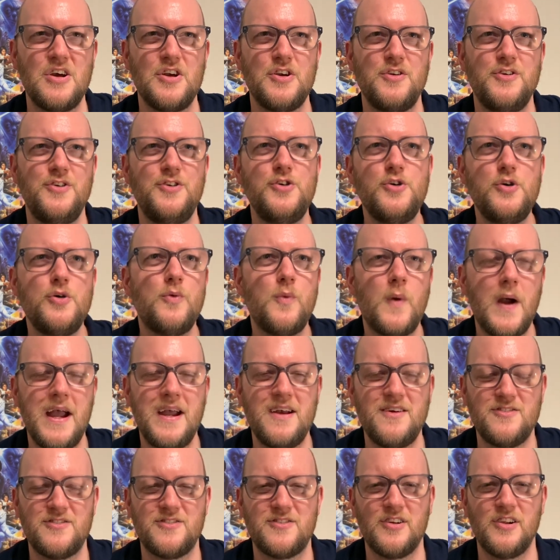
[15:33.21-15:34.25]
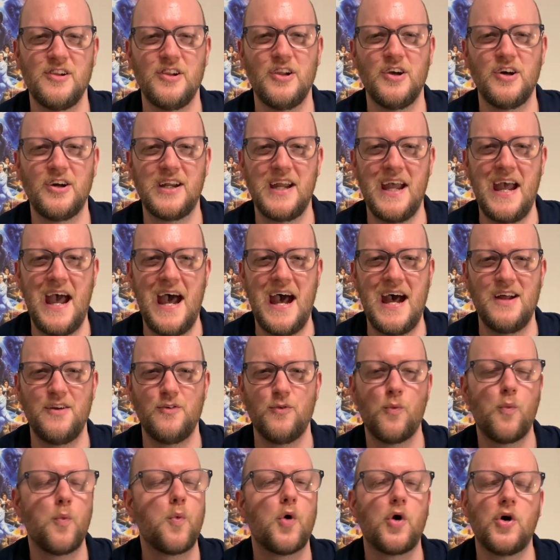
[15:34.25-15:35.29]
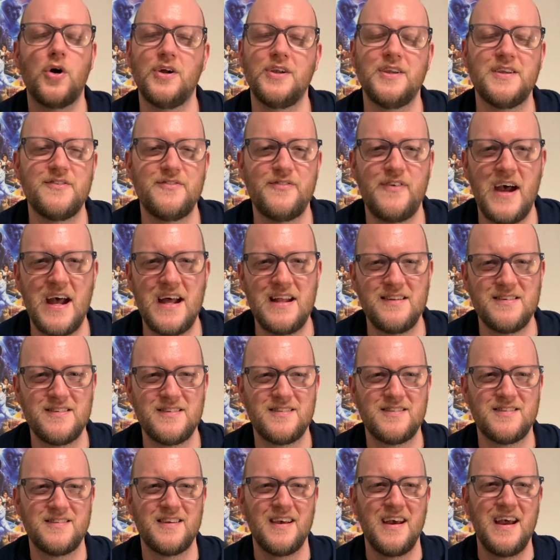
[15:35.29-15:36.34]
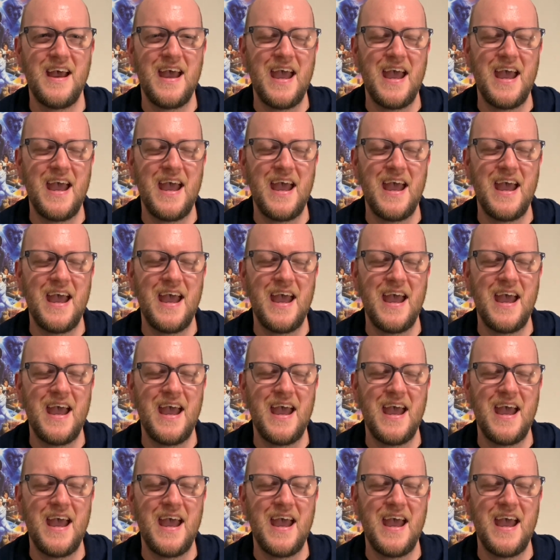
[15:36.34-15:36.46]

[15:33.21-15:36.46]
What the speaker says: new ways to look at world events